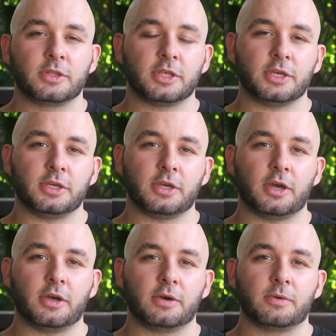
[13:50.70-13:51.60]
the
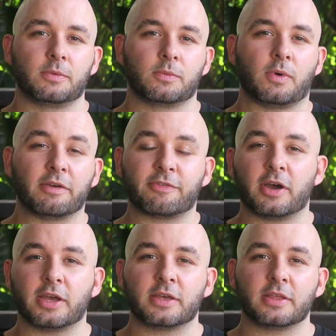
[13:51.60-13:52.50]

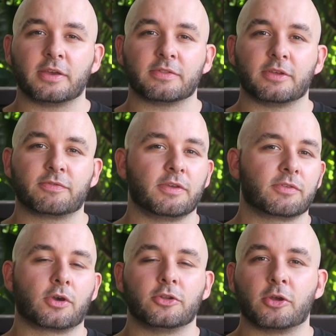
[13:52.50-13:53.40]
Wi-Fi
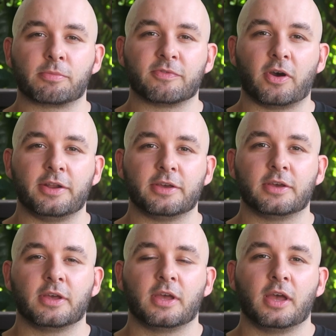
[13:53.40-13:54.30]
if the condo provide it,